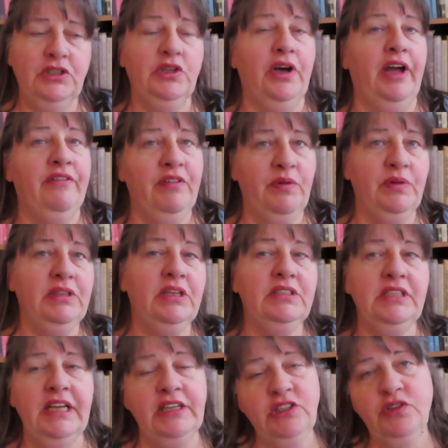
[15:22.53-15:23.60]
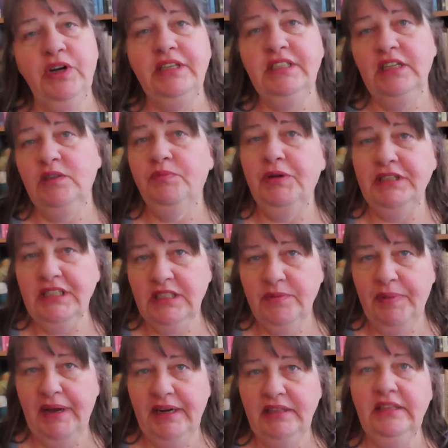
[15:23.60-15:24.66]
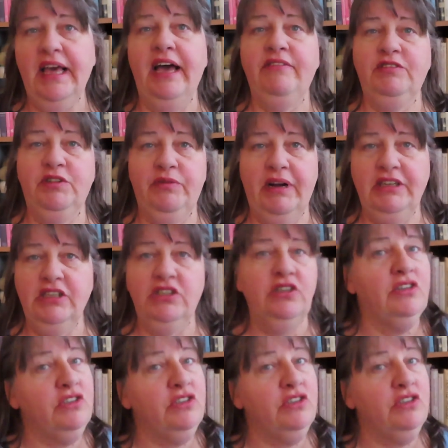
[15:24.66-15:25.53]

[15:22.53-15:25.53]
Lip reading: So everyone that's interested in participating, they have to register.